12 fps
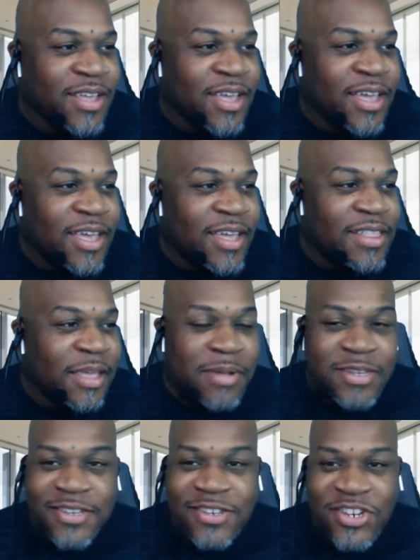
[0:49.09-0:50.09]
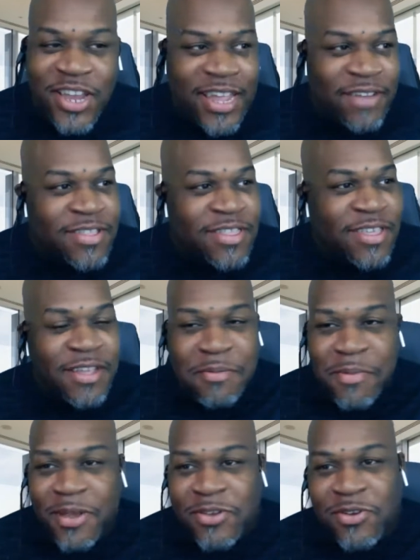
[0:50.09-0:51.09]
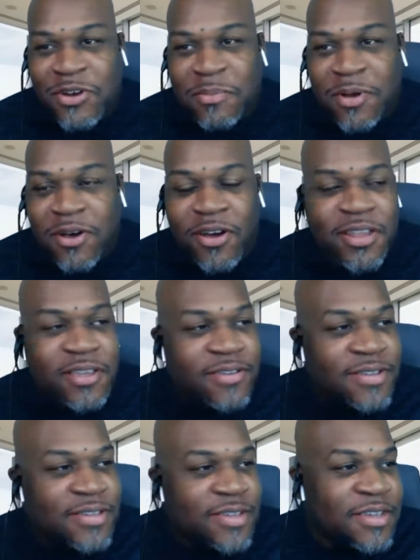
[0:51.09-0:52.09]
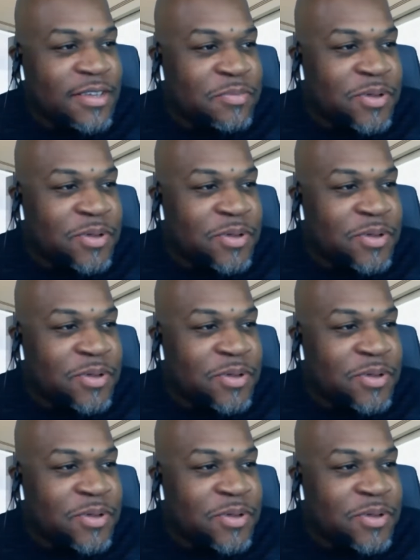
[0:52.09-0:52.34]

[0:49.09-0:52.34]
and let me just check everything to make sure all my audio is good.